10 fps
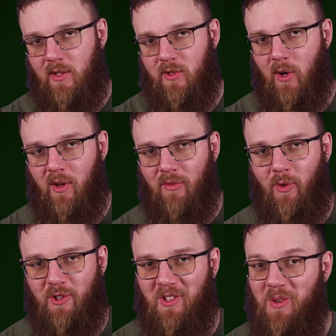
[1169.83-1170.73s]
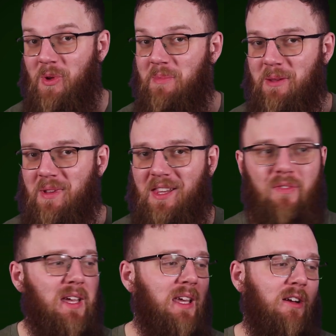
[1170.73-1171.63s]
So unfortunately, we may be
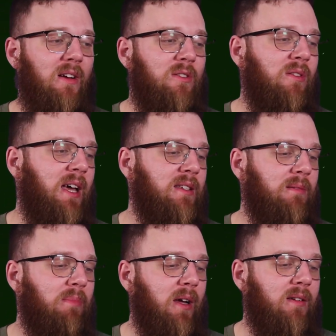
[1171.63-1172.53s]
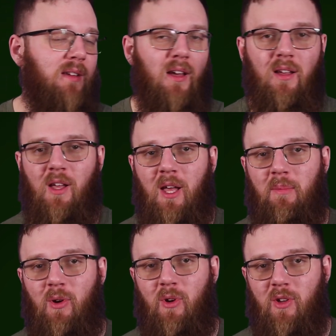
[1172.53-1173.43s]
leaving it here at 2,000, but
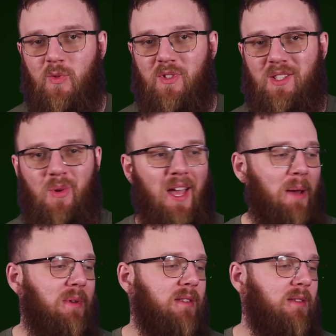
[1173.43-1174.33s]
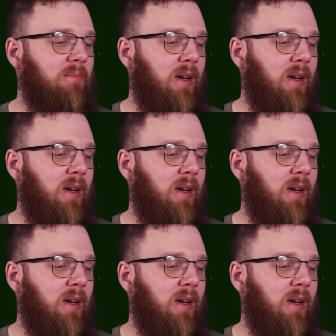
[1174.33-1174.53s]
who knows? We'll see what happens.